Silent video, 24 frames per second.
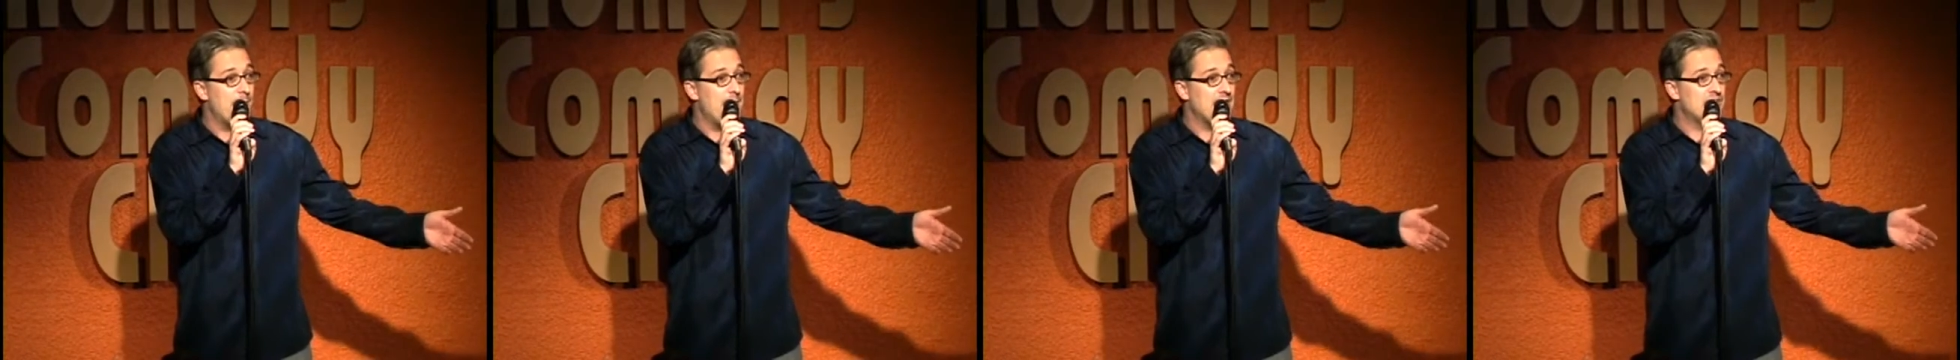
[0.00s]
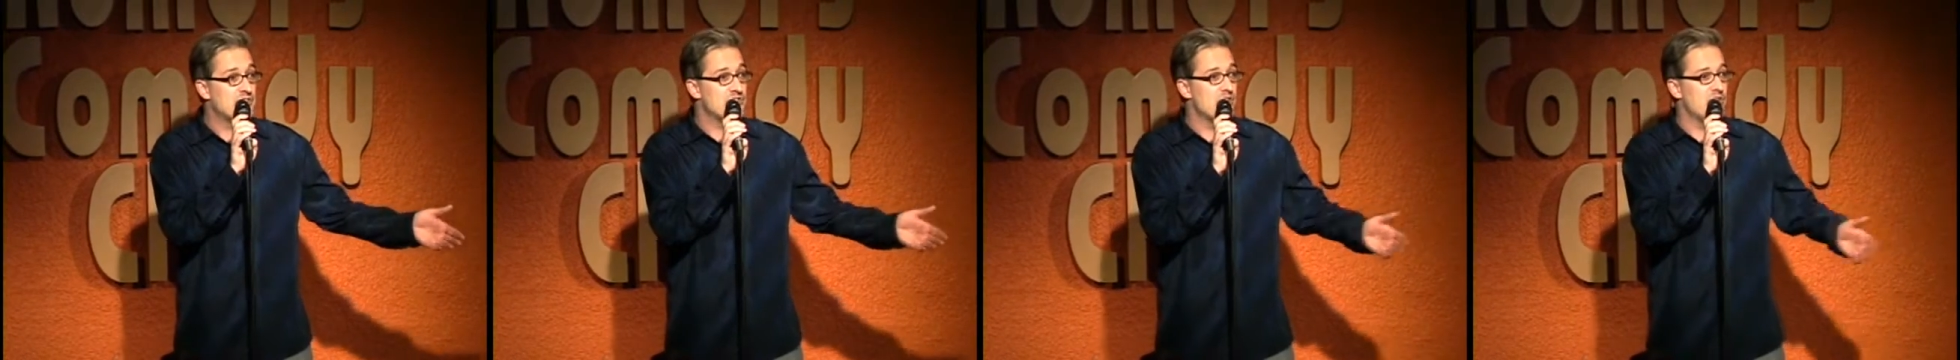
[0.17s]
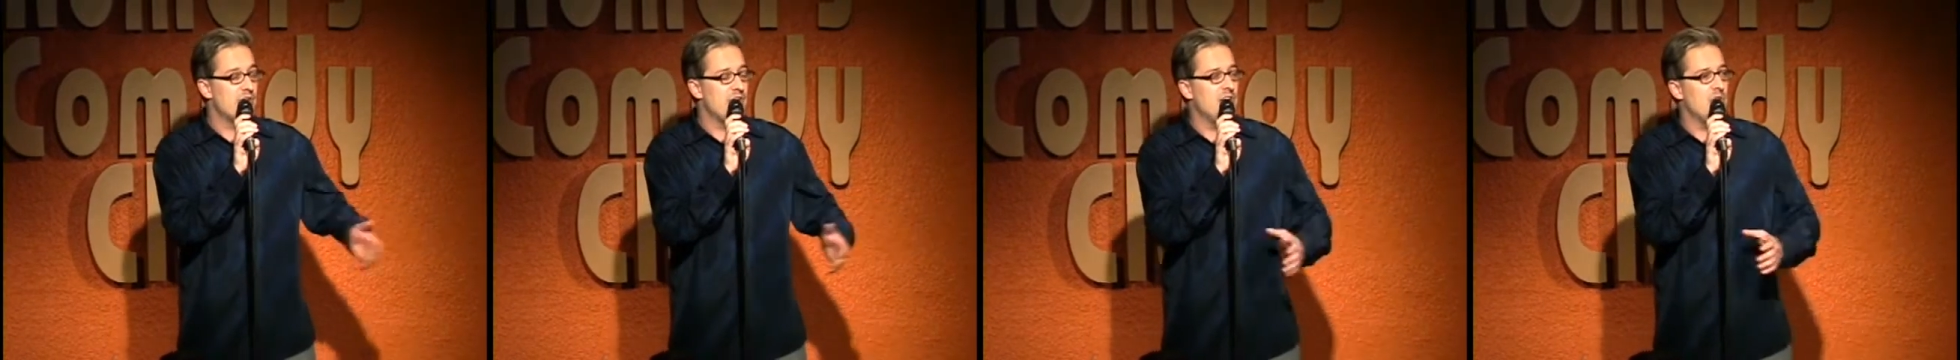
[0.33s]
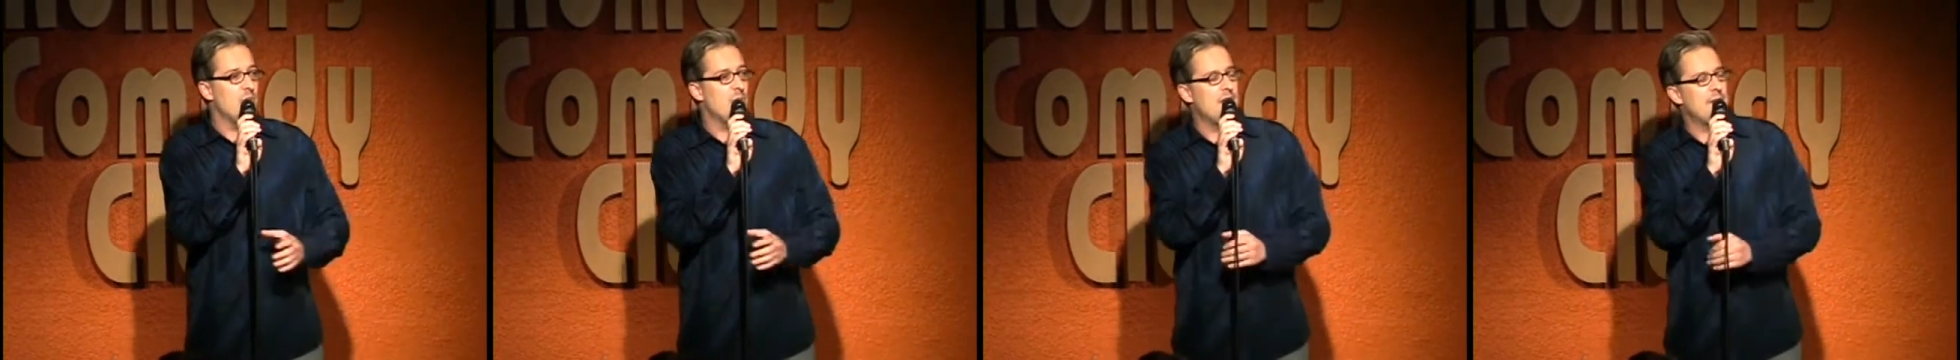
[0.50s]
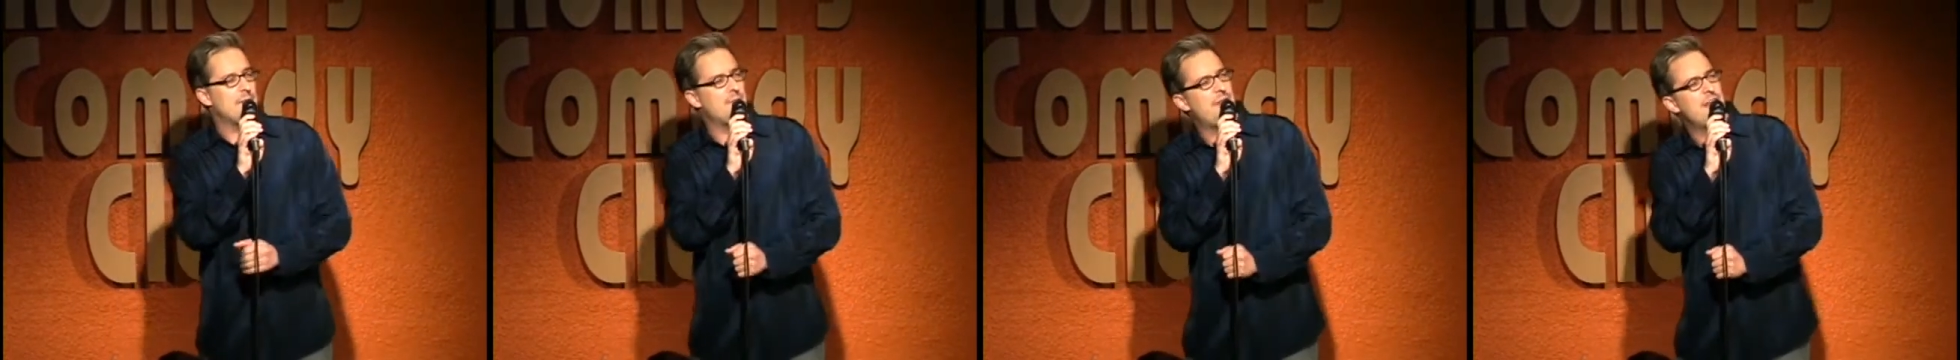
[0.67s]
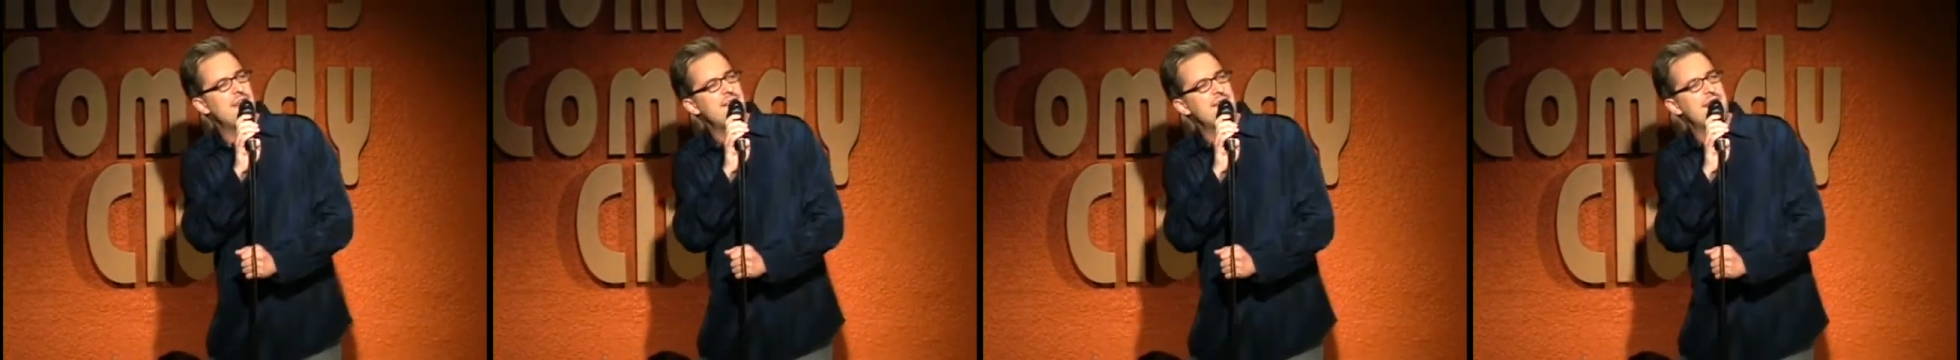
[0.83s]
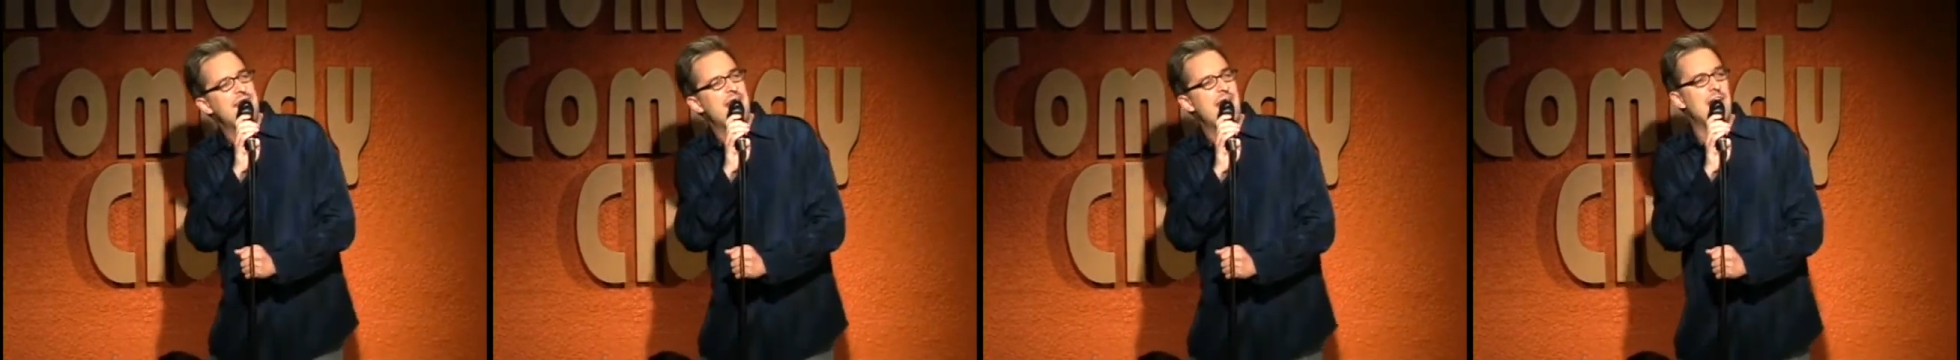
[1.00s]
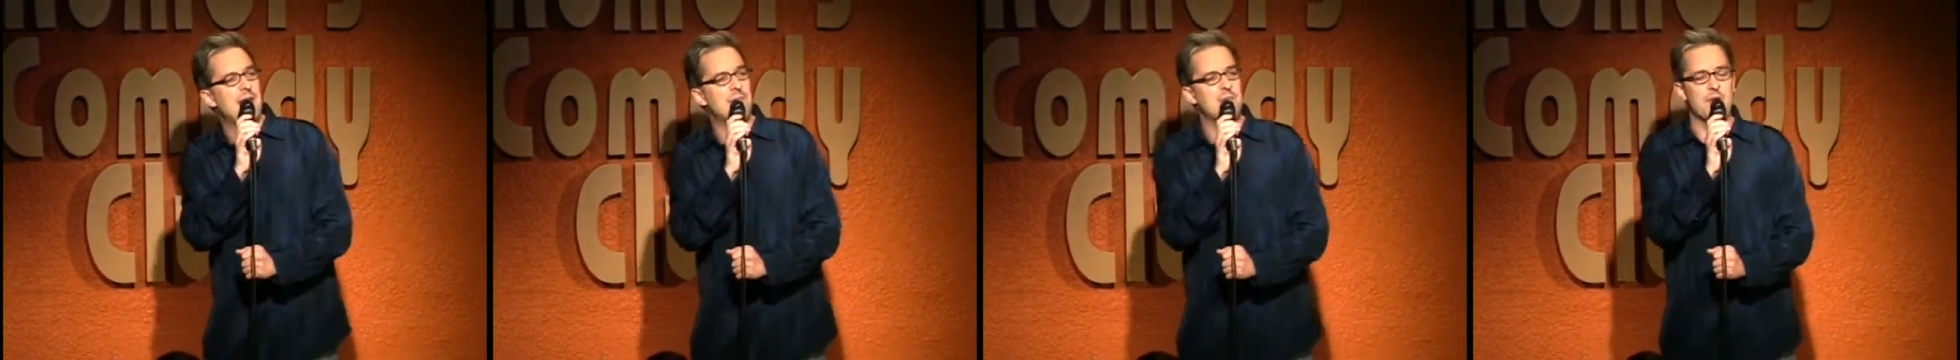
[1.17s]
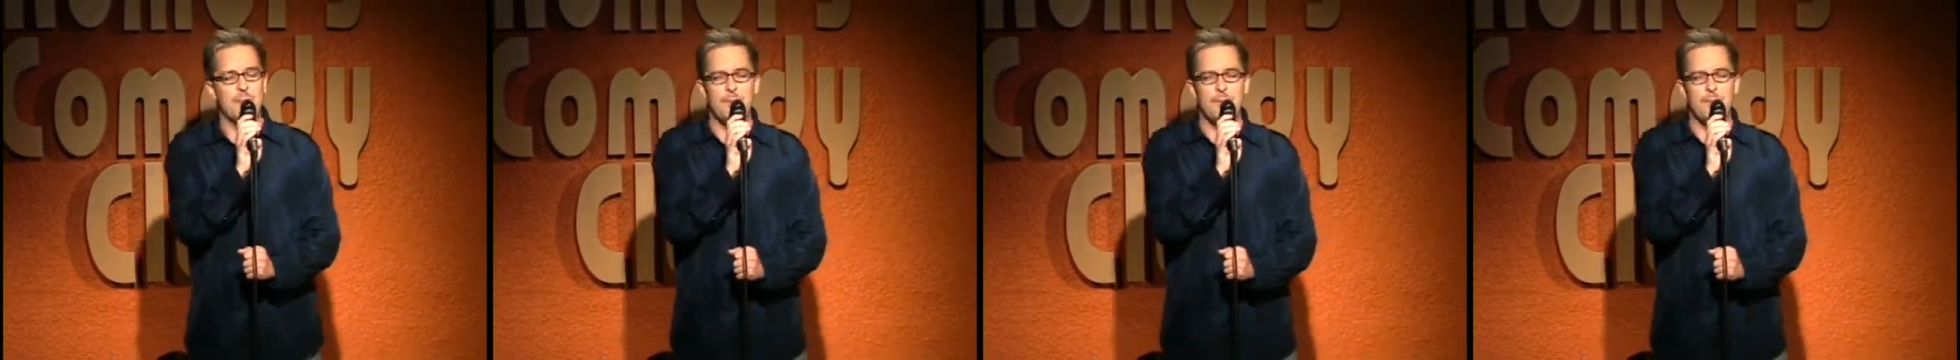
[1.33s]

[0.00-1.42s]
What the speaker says: the picture. He went and played the game.